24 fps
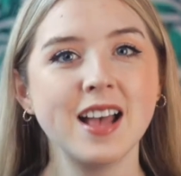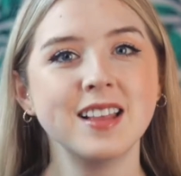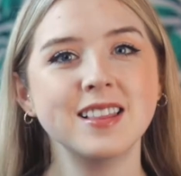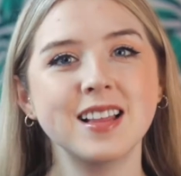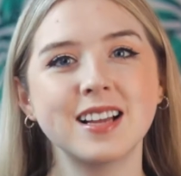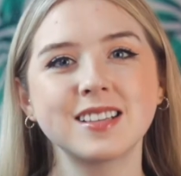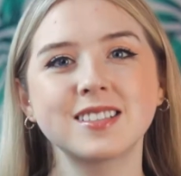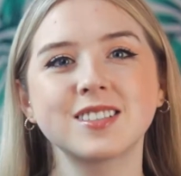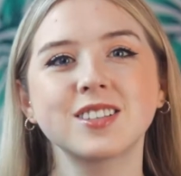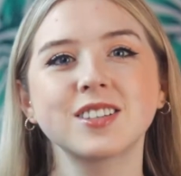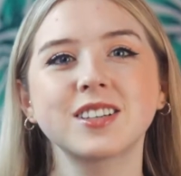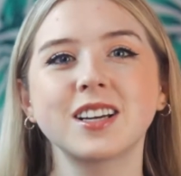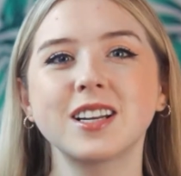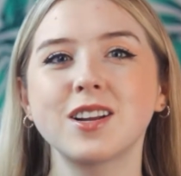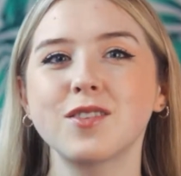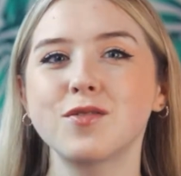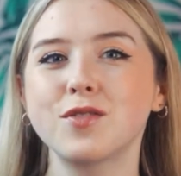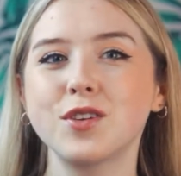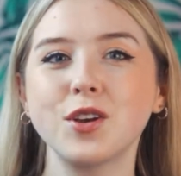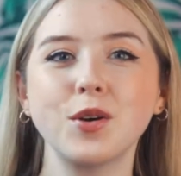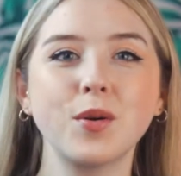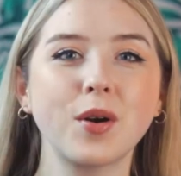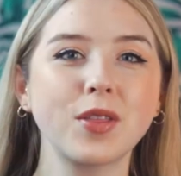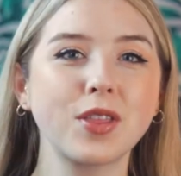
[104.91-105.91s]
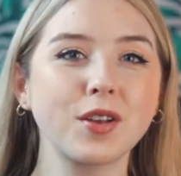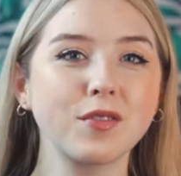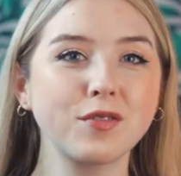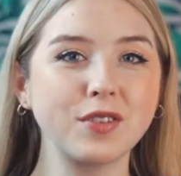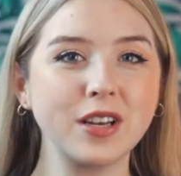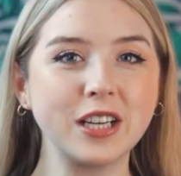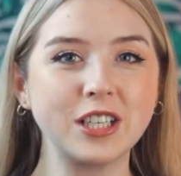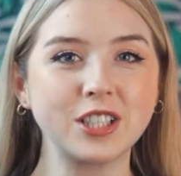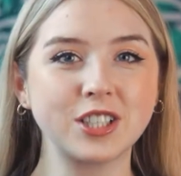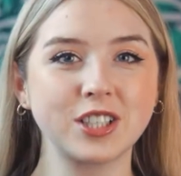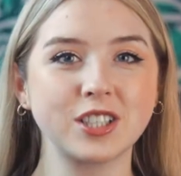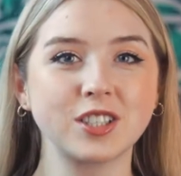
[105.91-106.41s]
Let's look at a few other
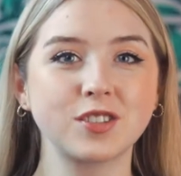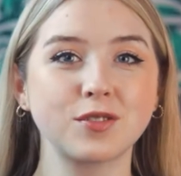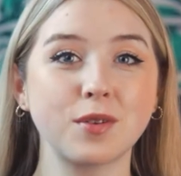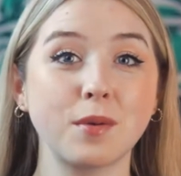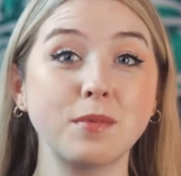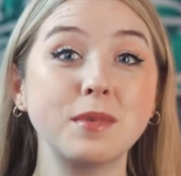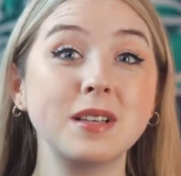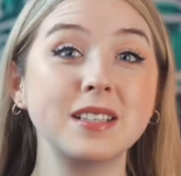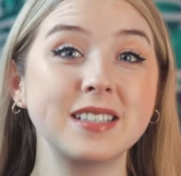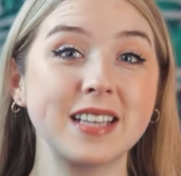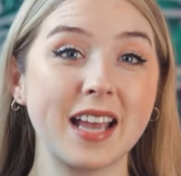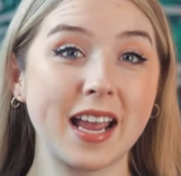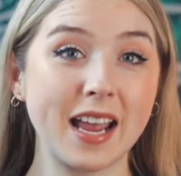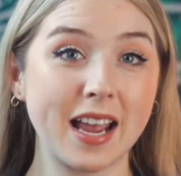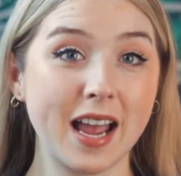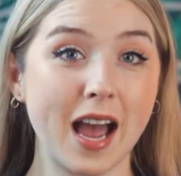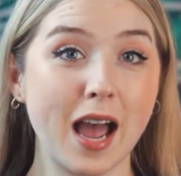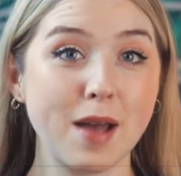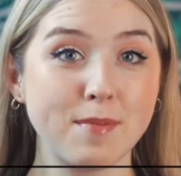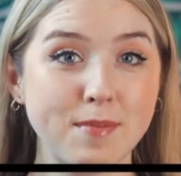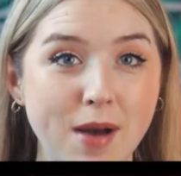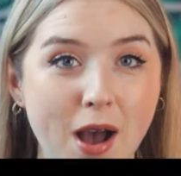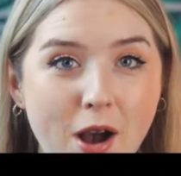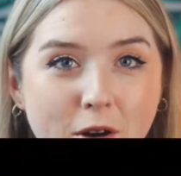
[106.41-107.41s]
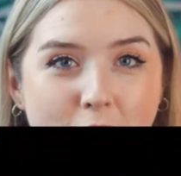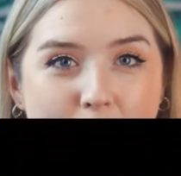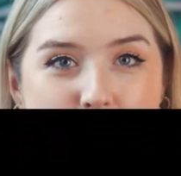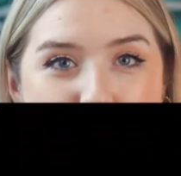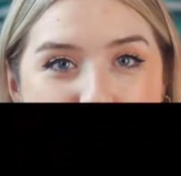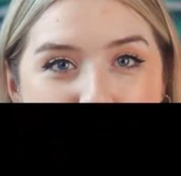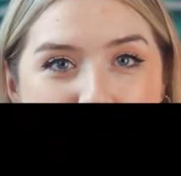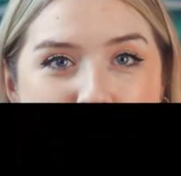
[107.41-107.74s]
features from this AI-powered